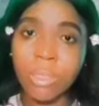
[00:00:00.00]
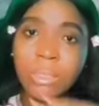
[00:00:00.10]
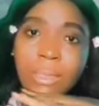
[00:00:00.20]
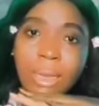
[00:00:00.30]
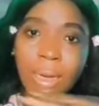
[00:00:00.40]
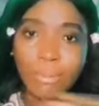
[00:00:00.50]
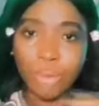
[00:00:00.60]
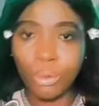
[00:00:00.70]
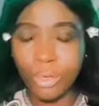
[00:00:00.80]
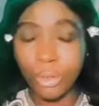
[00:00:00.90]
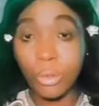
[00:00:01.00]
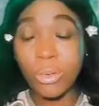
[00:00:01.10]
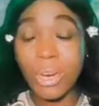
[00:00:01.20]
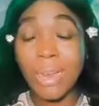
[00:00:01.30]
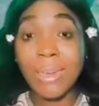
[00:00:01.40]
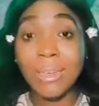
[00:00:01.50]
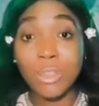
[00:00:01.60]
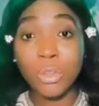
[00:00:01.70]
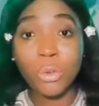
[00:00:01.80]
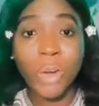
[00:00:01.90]
take them through a story, and let the
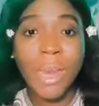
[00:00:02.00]
story